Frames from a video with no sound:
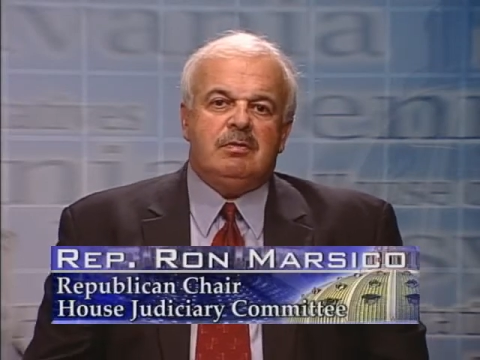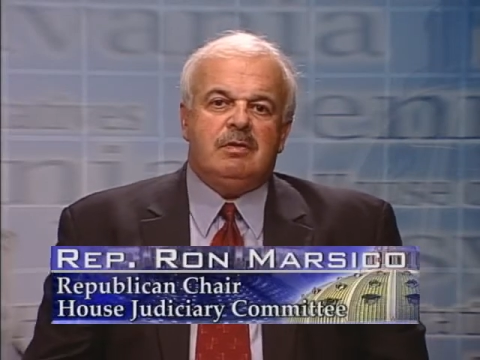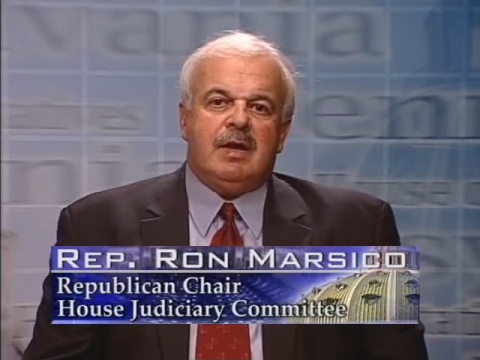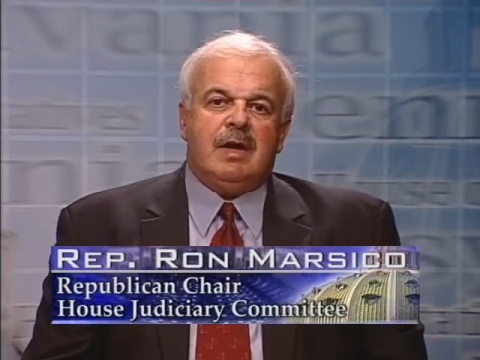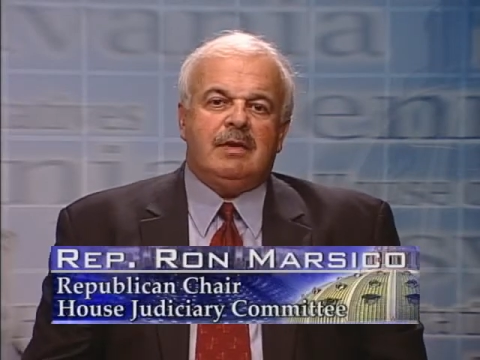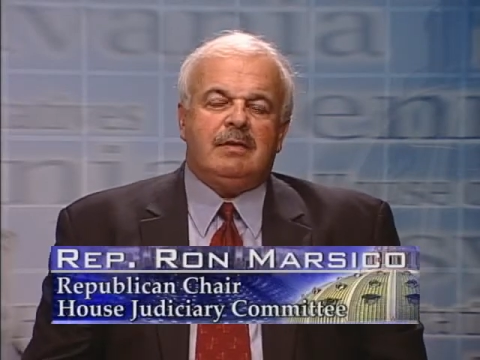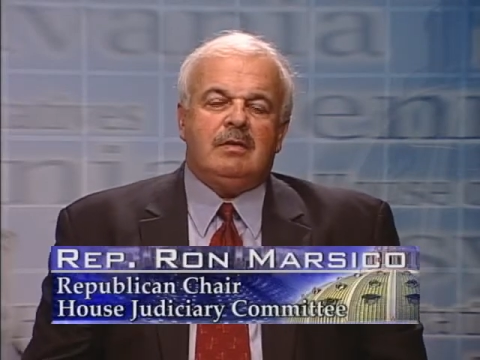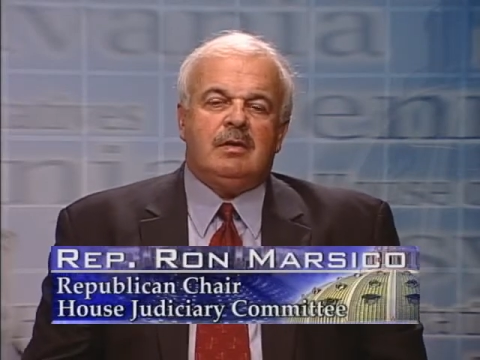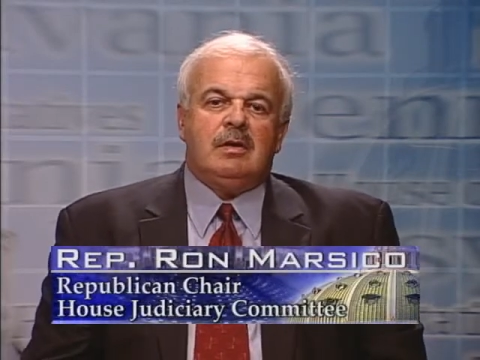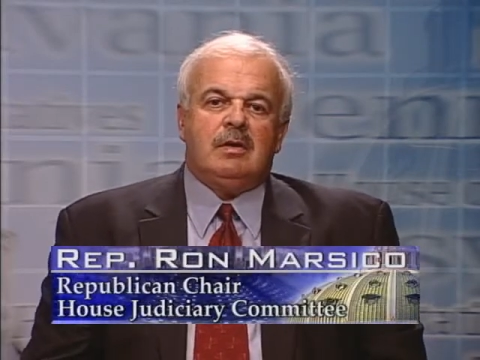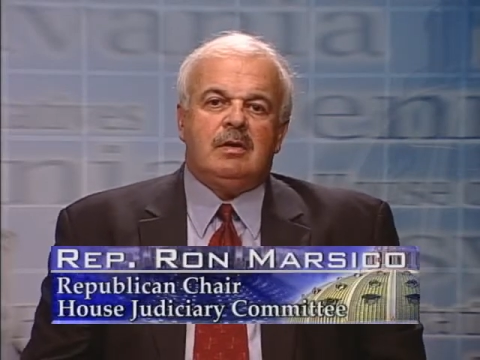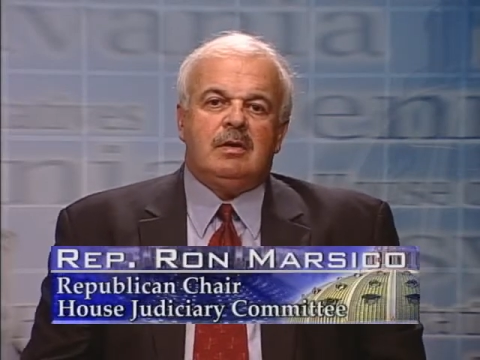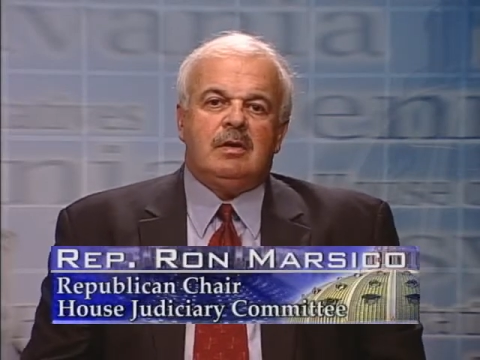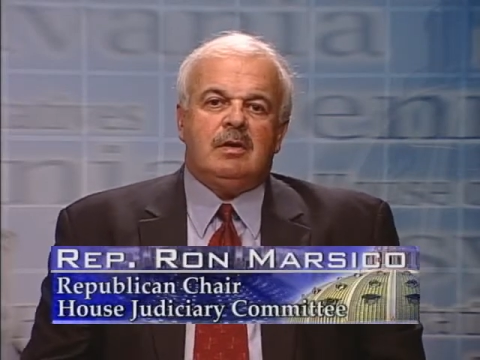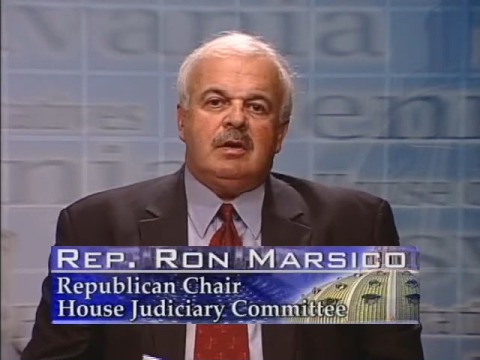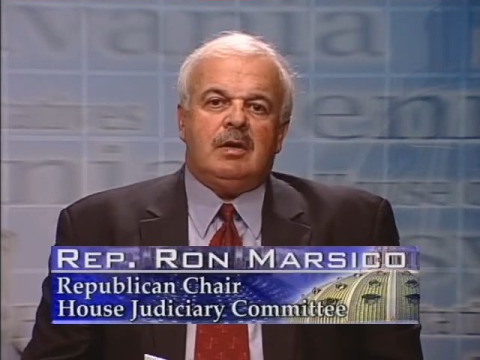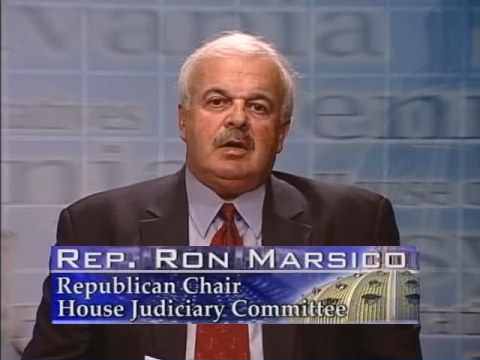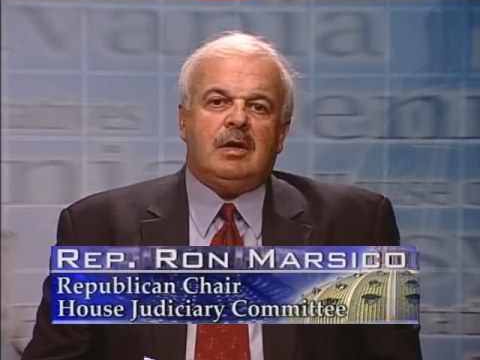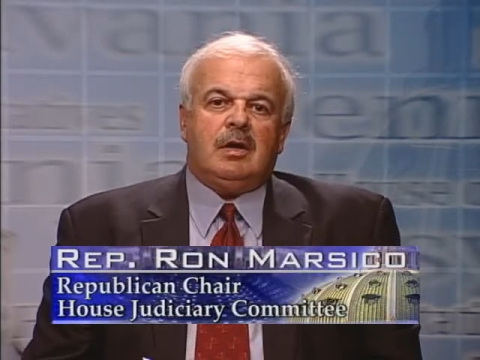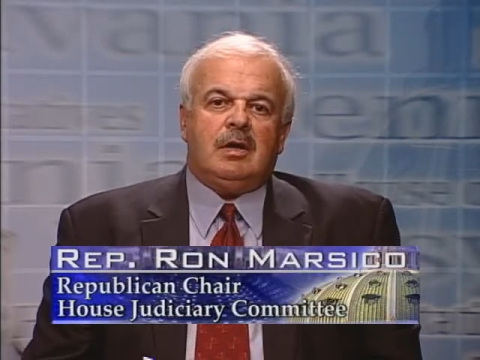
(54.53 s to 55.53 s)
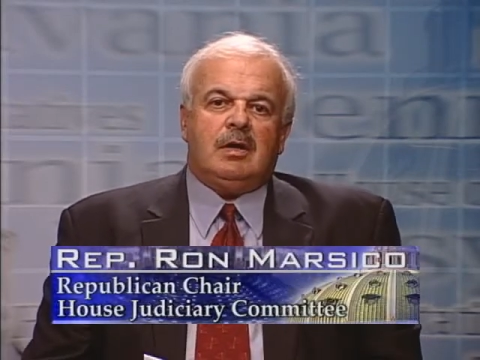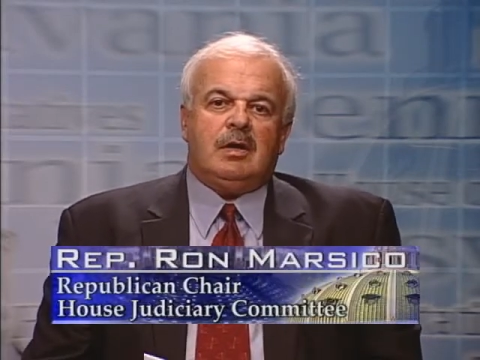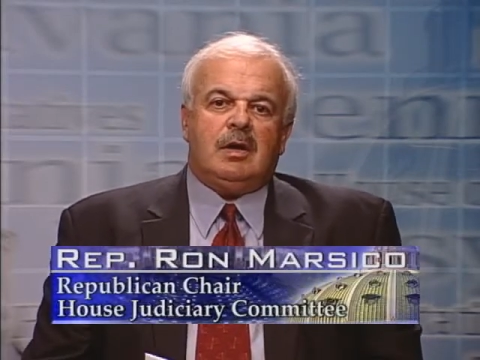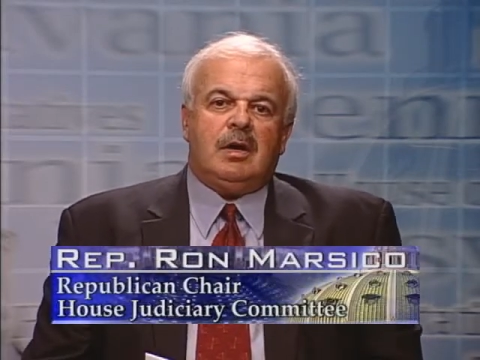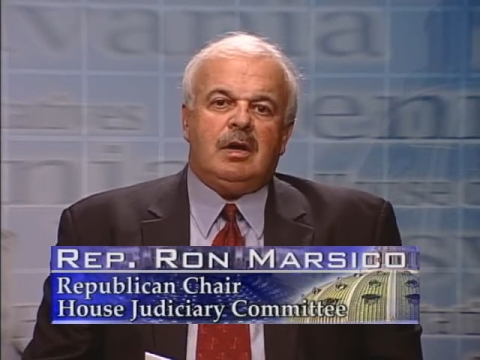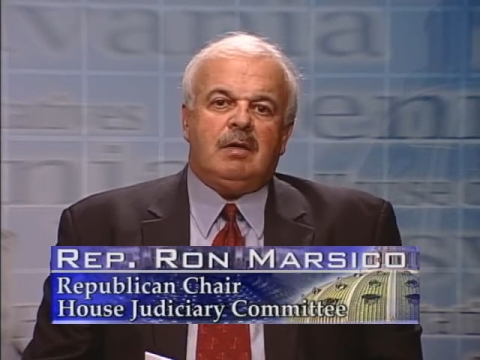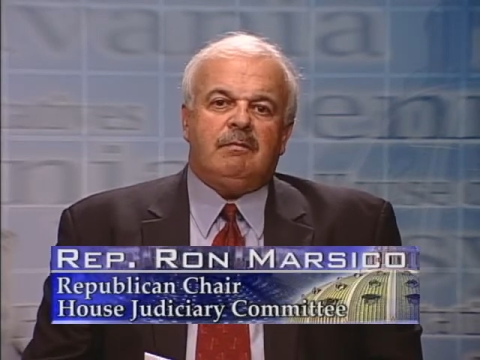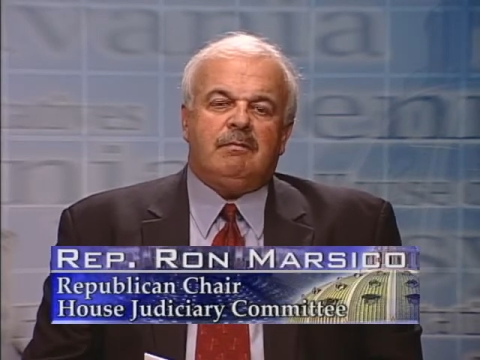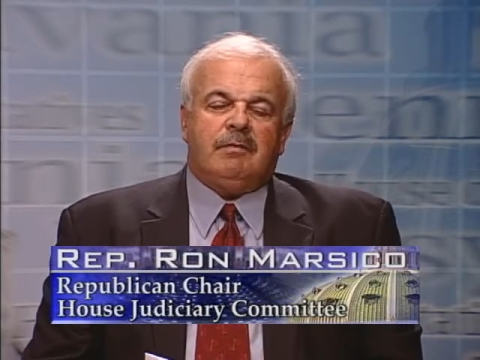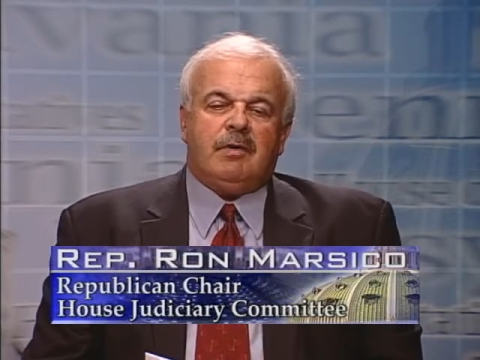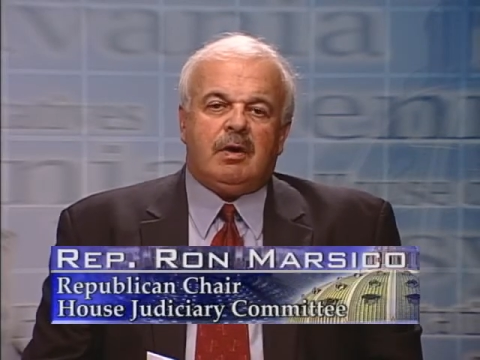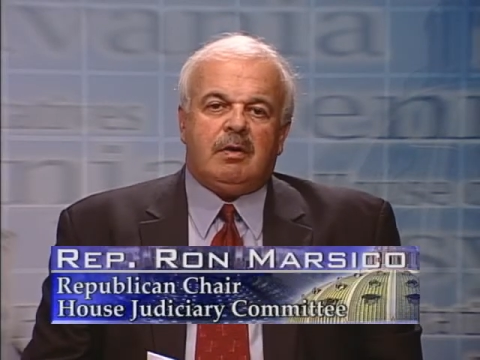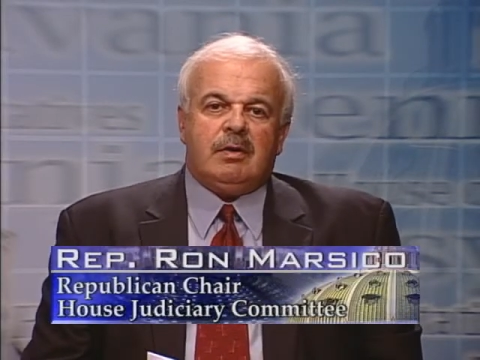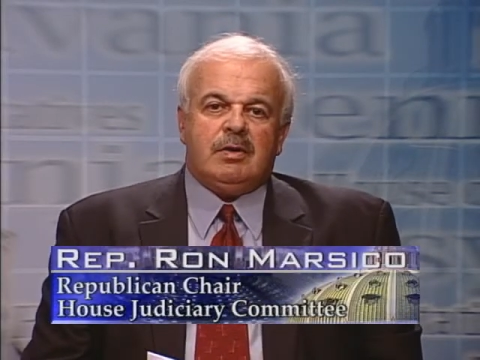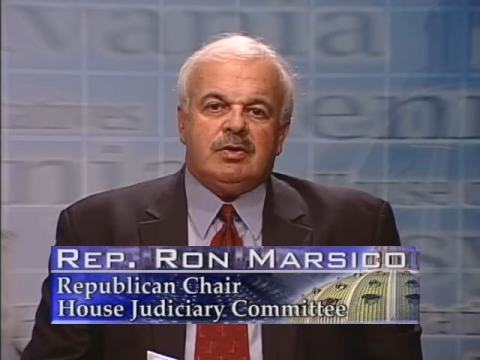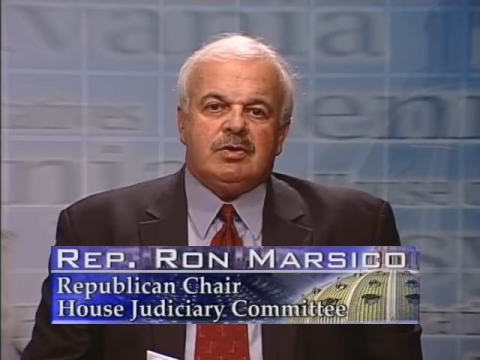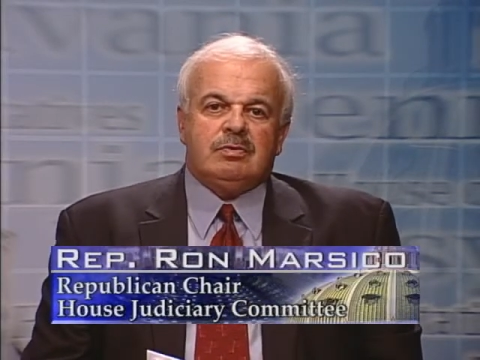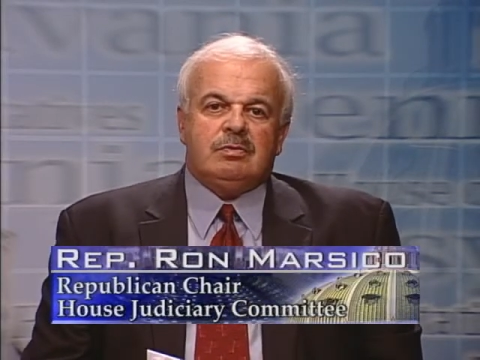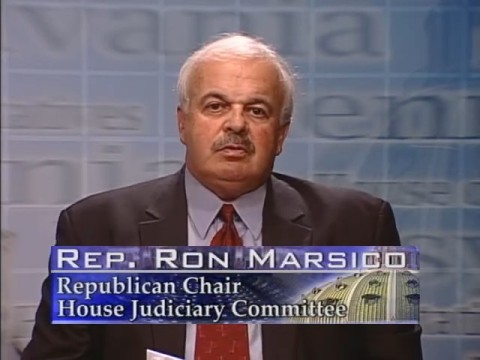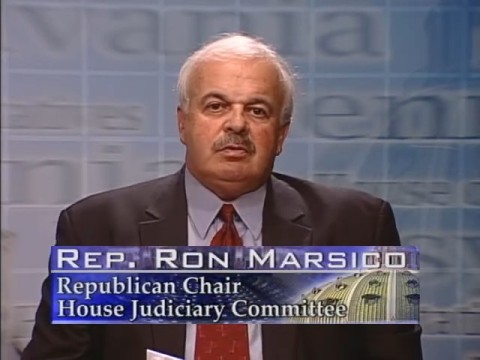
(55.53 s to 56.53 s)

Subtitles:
that I am very